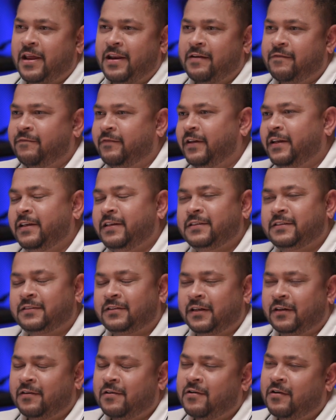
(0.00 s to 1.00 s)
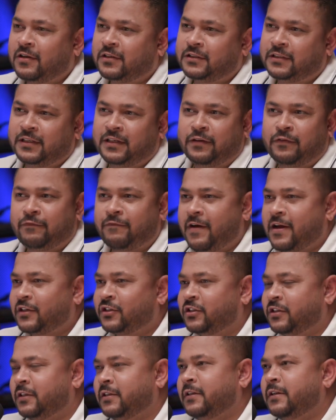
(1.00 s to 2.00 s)
NFTs, technology,
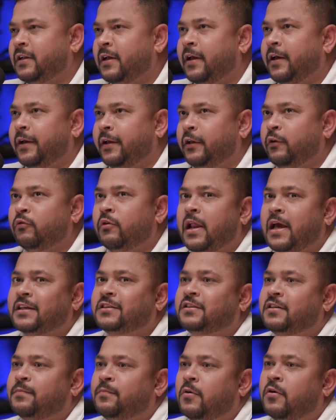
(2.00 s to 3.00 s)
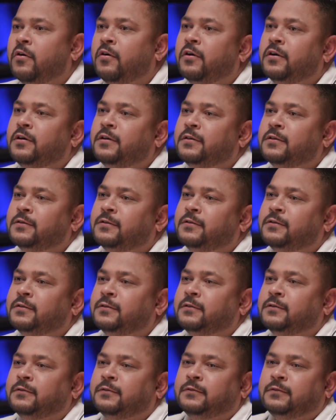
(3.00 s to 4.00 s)
fashion, you latched upon
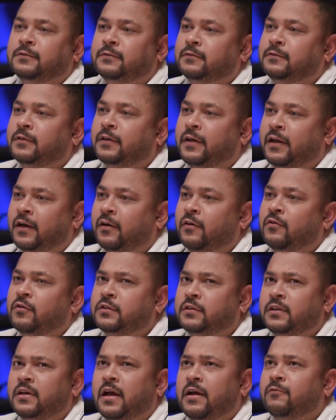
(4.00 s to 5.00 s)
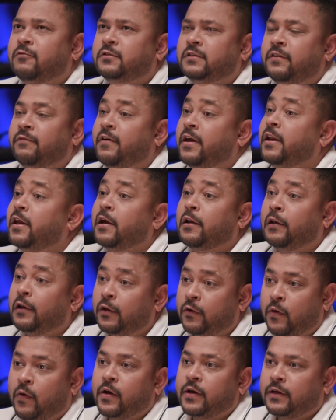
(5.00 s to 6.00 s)
the technology, I would say, very early
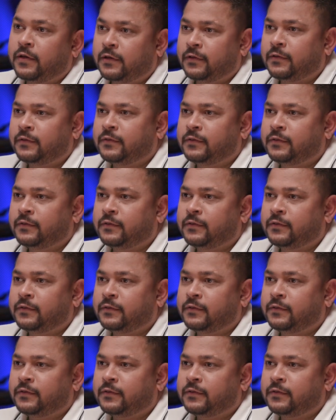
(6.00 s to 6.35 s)
on.